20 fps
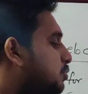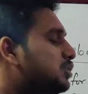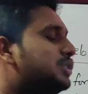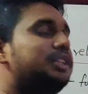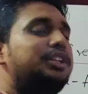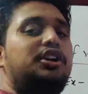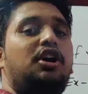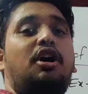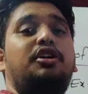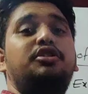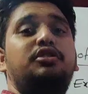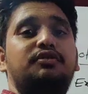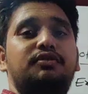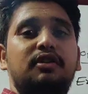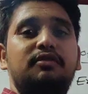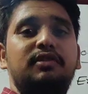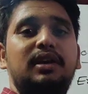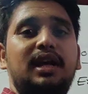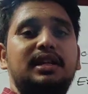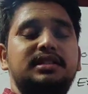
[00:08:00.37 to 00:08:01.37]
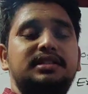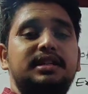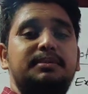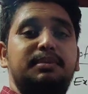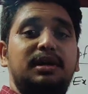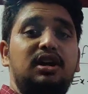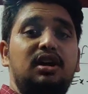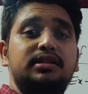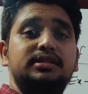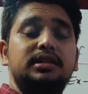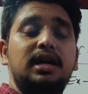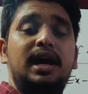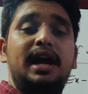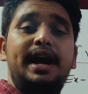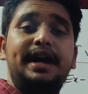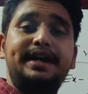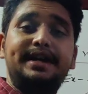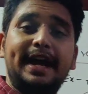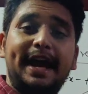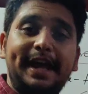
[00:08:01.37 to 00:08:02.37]
moves in non-uniform velocity because
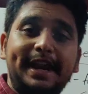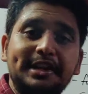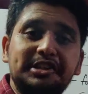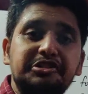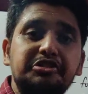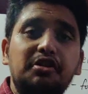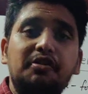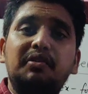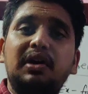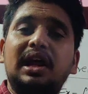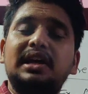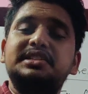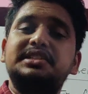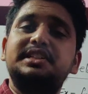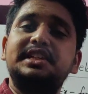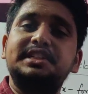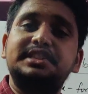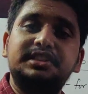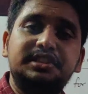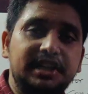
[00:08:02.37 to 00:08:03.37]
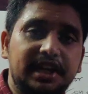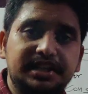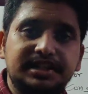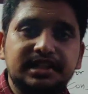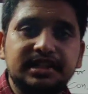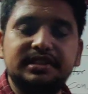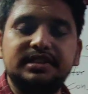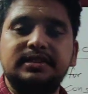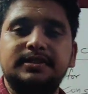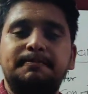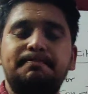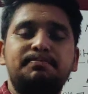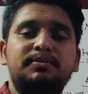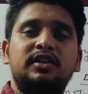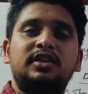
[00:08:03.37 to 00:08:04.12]
direction of velocity is changes.